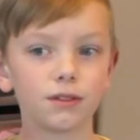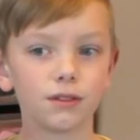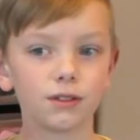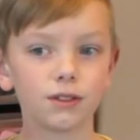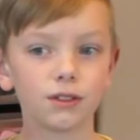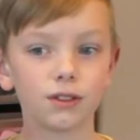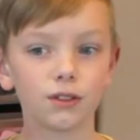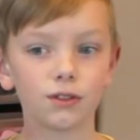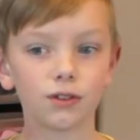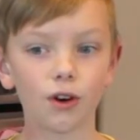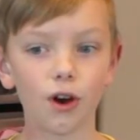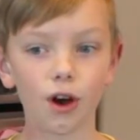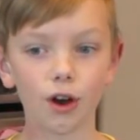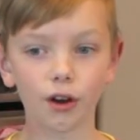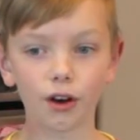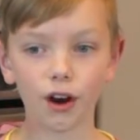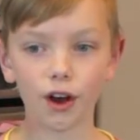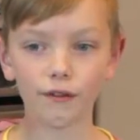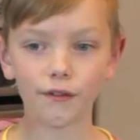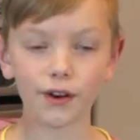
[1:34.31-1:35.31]

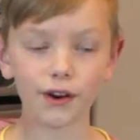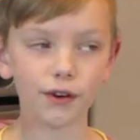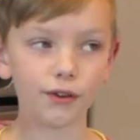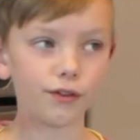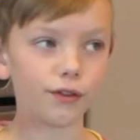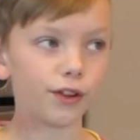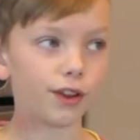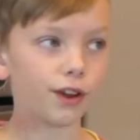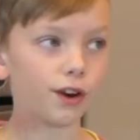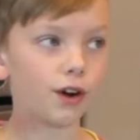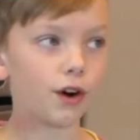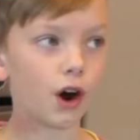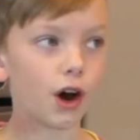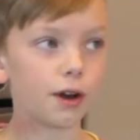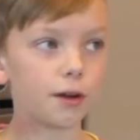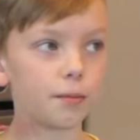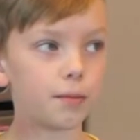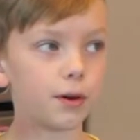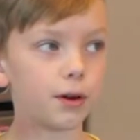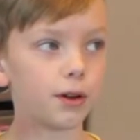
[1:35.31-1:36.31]
strong enough. I don't really know
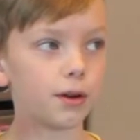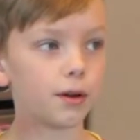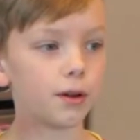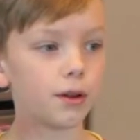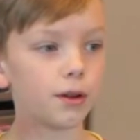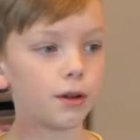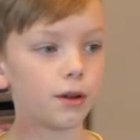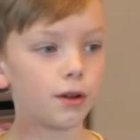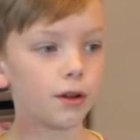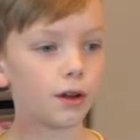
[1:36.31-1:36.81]
how to put it.